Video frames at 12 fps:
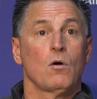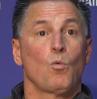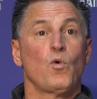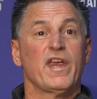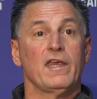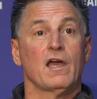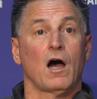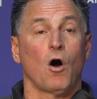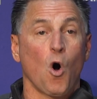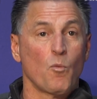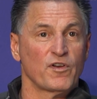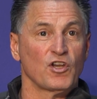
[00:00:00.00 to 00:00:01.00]
we
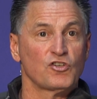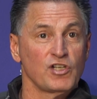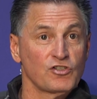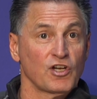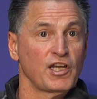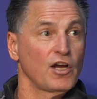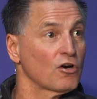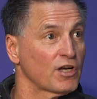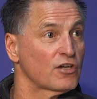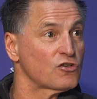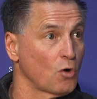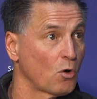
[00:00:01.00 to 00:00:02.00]
open the season here
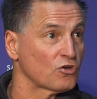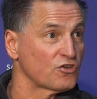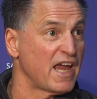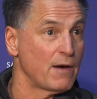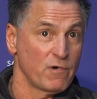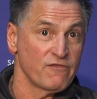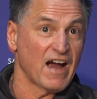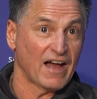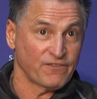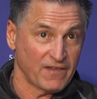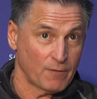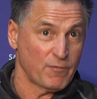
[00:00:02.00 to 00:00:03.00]
against Notre Dame. We've
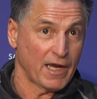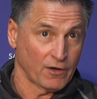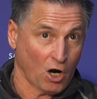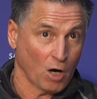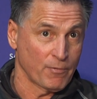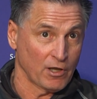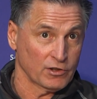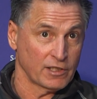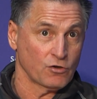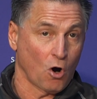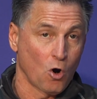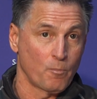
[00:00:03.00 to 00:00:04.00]
got them in our
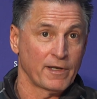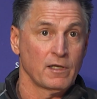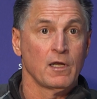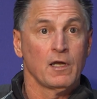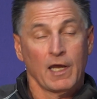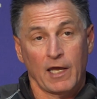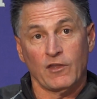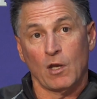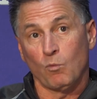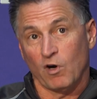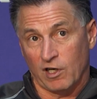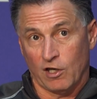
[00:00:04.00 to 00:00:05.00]
building to open, and
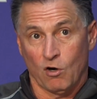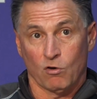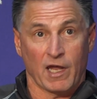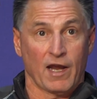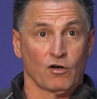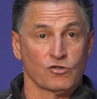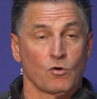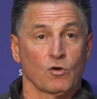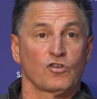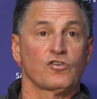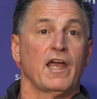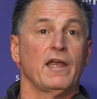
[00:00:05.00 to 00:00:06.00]
then we're going to go to
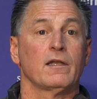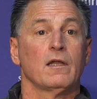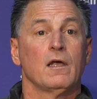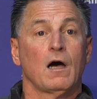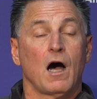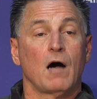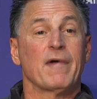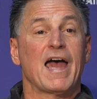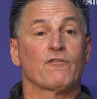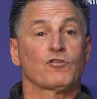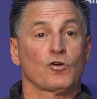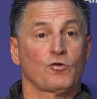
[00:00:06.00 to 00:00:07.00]
Arizona State
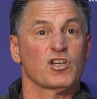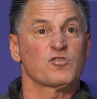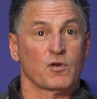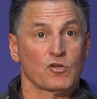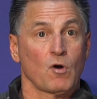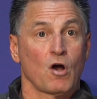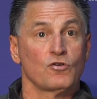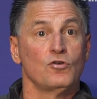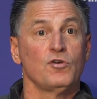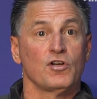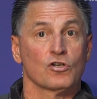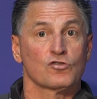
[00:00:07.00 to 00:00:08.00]
after Christmas, around
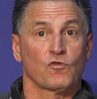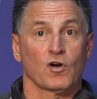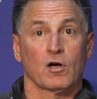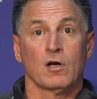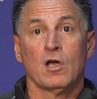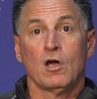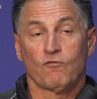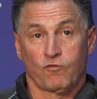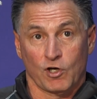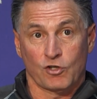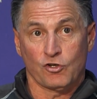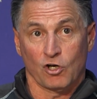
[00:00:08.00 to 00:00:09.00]
New Year's, for
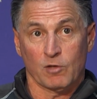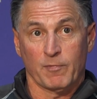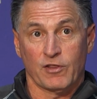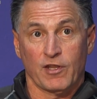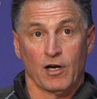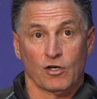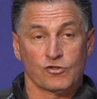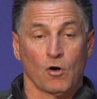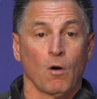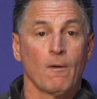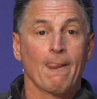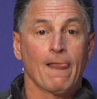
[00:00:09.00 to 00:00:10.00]
a tournament there.
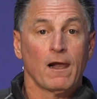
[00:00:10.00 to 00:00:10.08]
So